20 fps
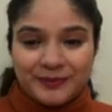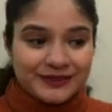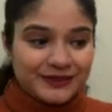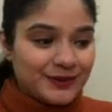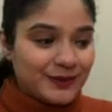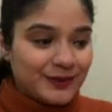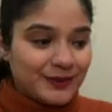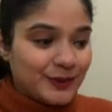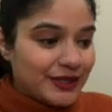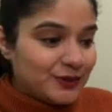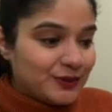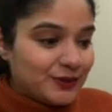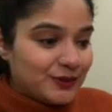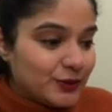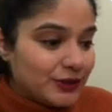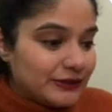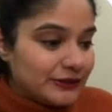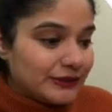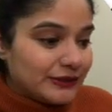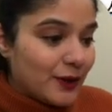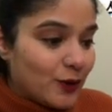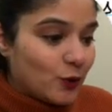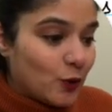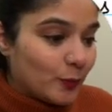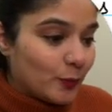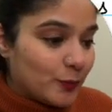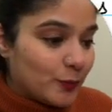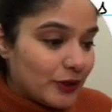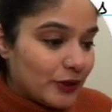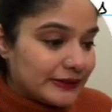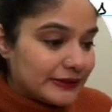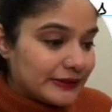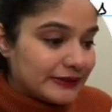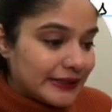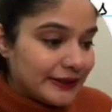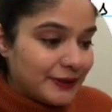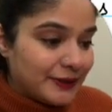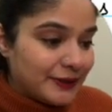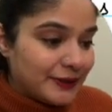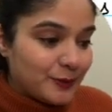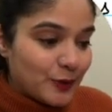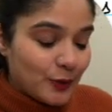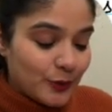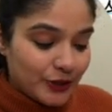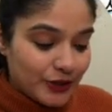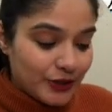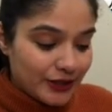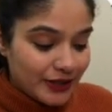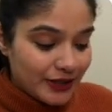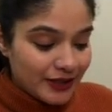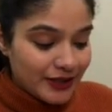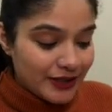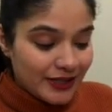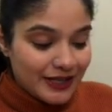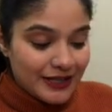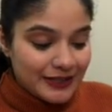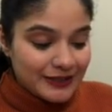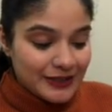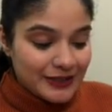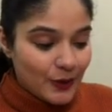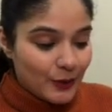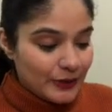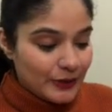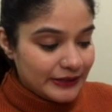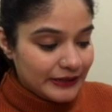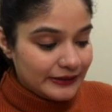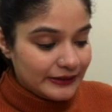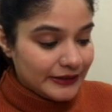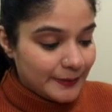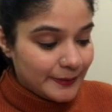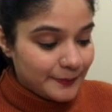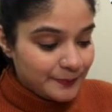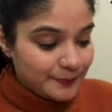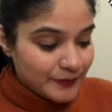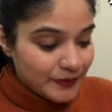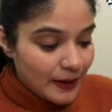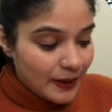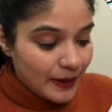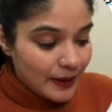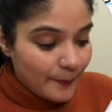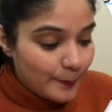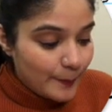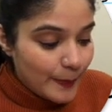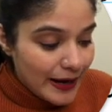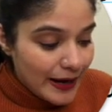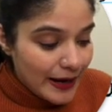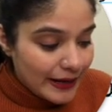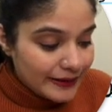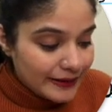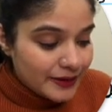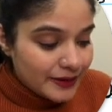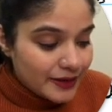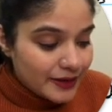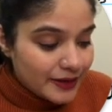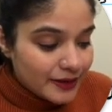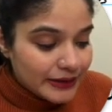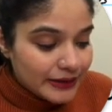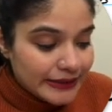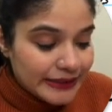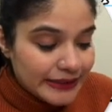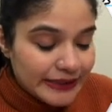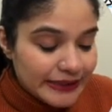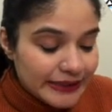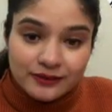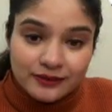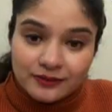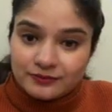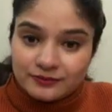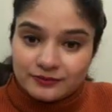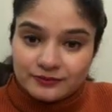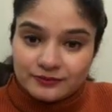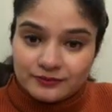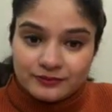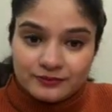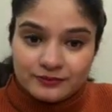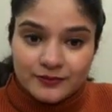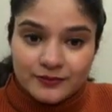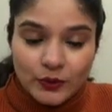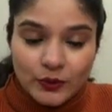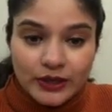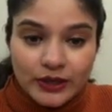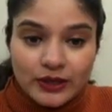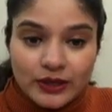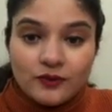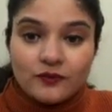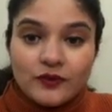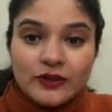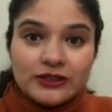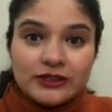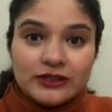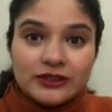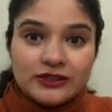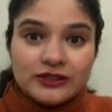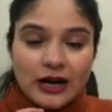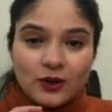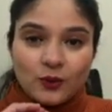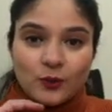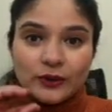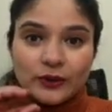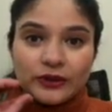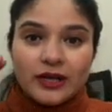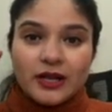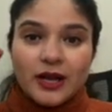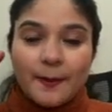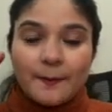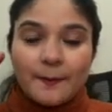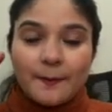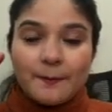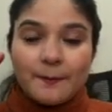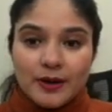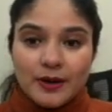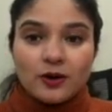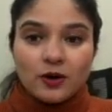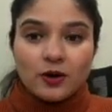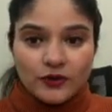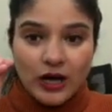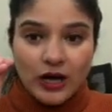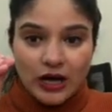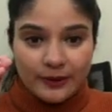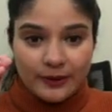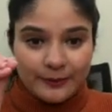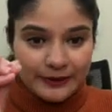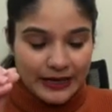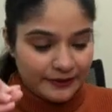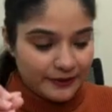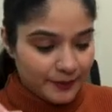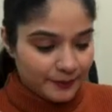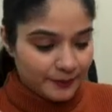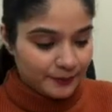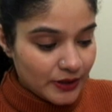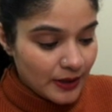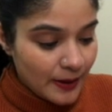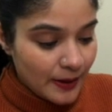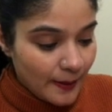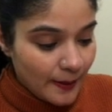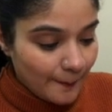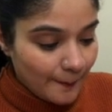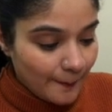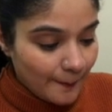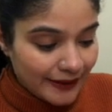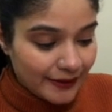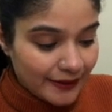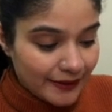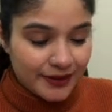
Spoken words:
Okay, students, I hope you're excited about it. Now, let's see. Pentene. Okay, we'll start with the number of carbon atoms. Pent.